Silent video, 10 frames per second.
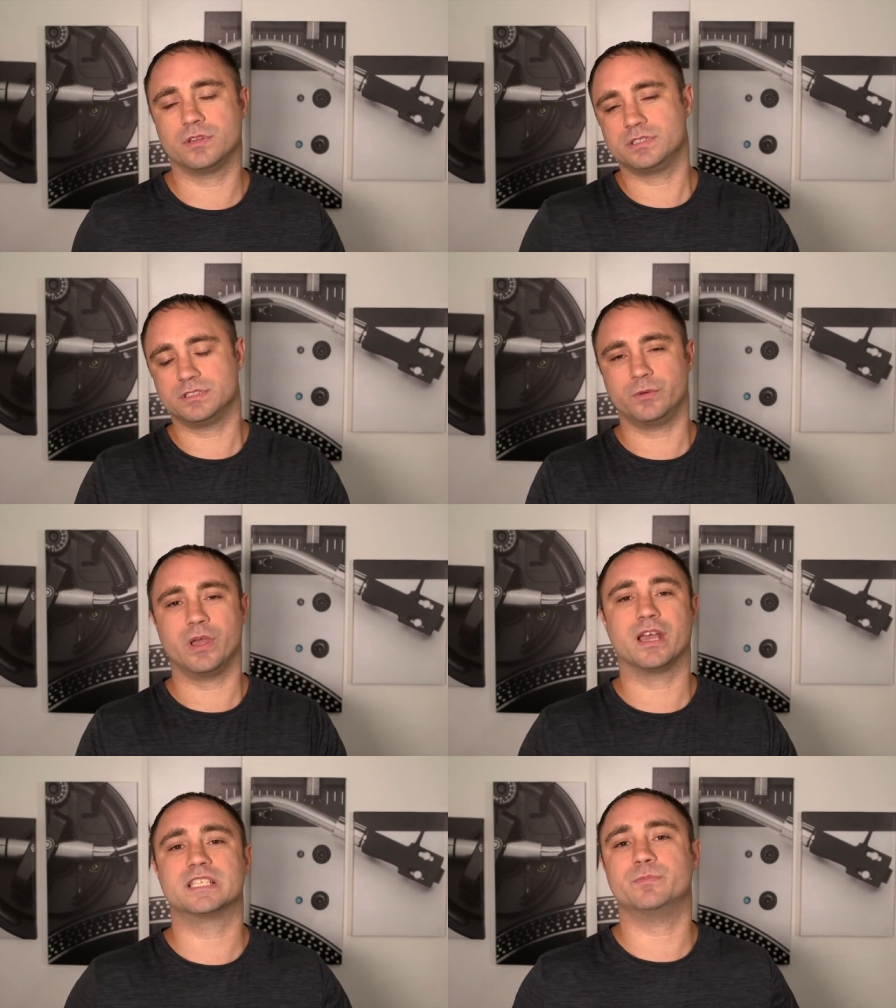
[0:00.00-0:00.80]
This is the
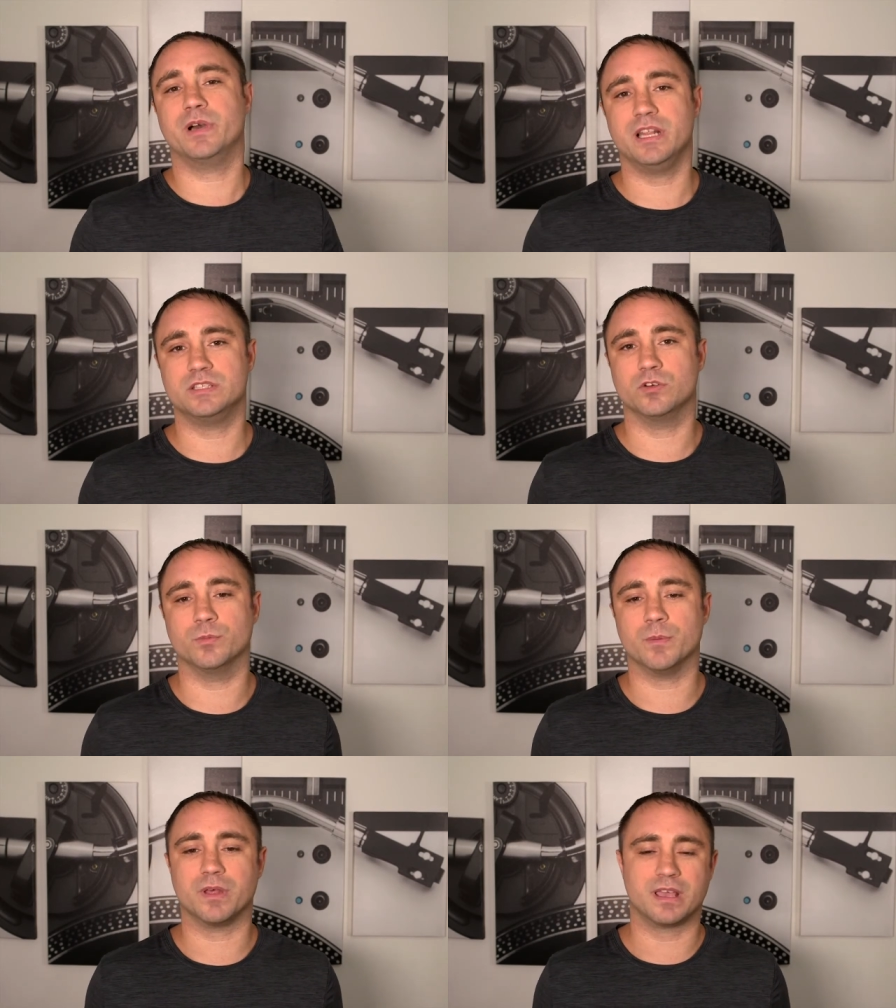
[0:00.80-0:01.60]
way I explain it to
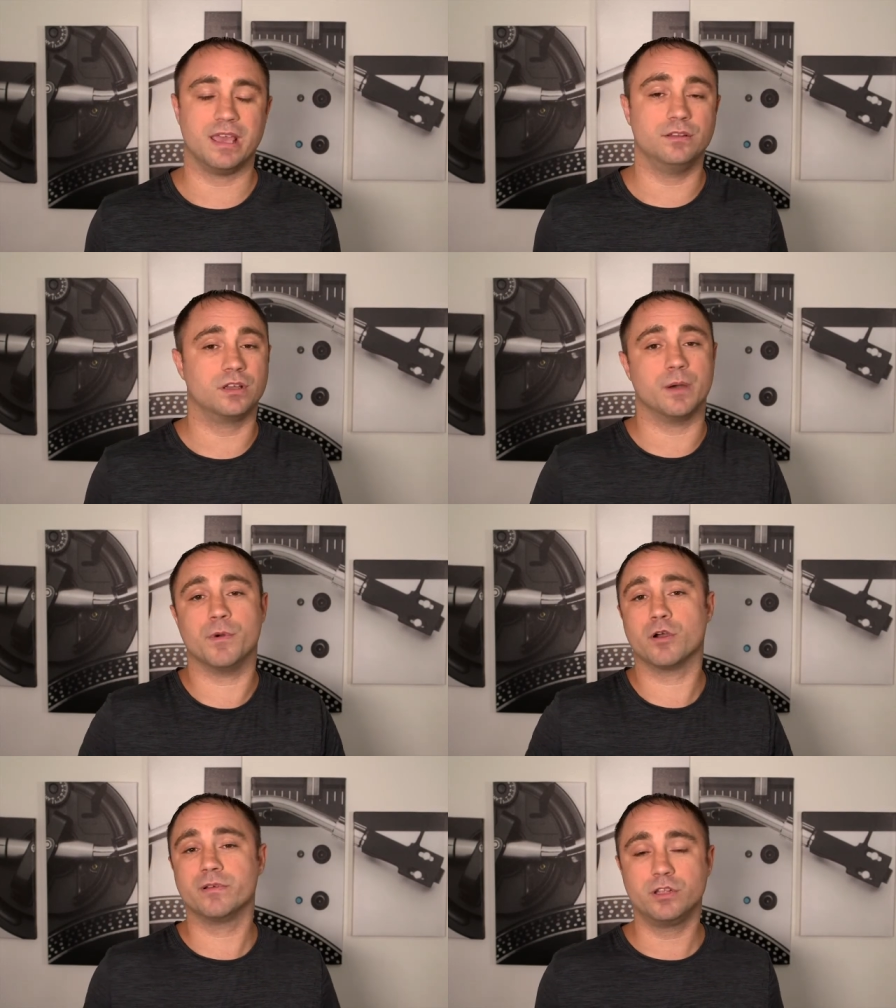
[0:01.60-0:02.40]
him. I'm like, hey, look,
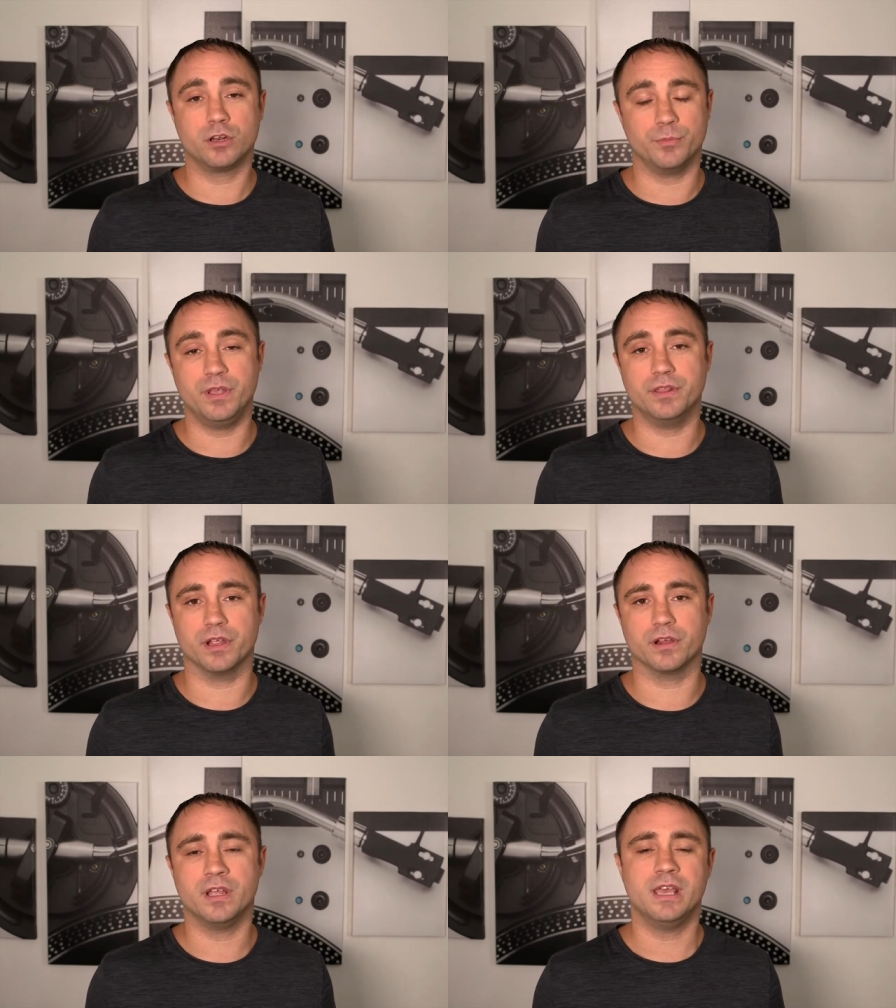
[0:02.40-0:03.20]
I'm already going to be
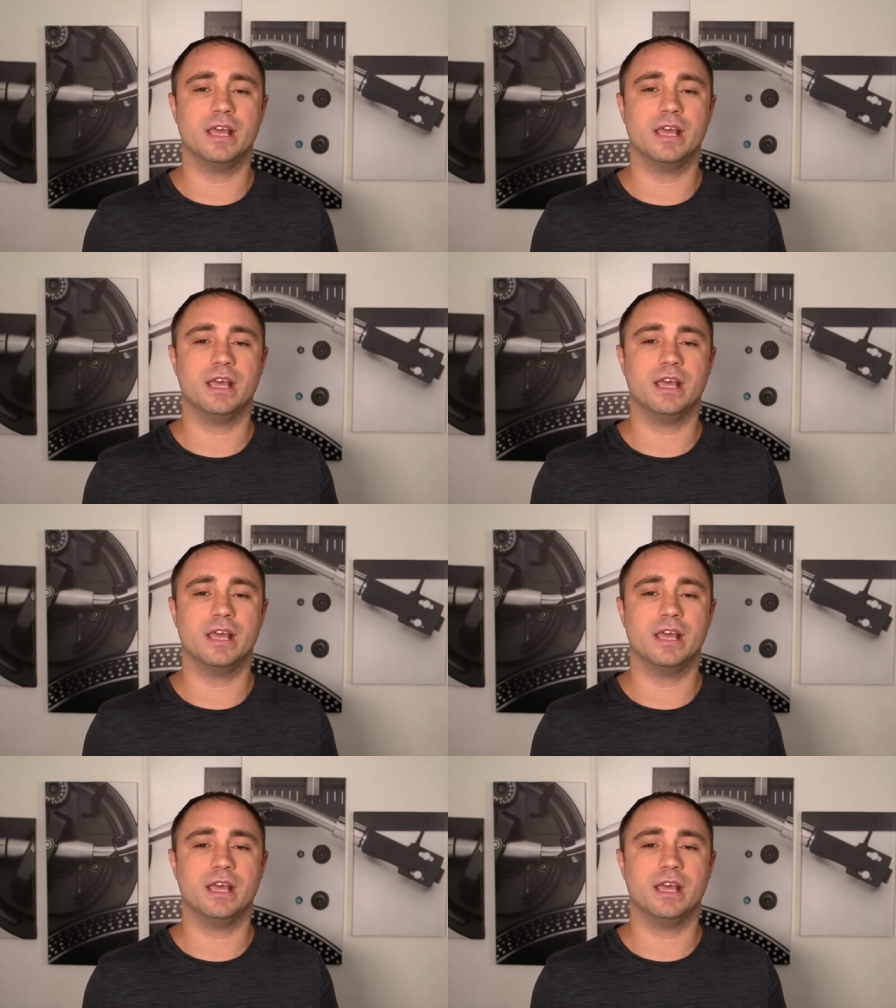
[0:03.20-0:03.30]
there.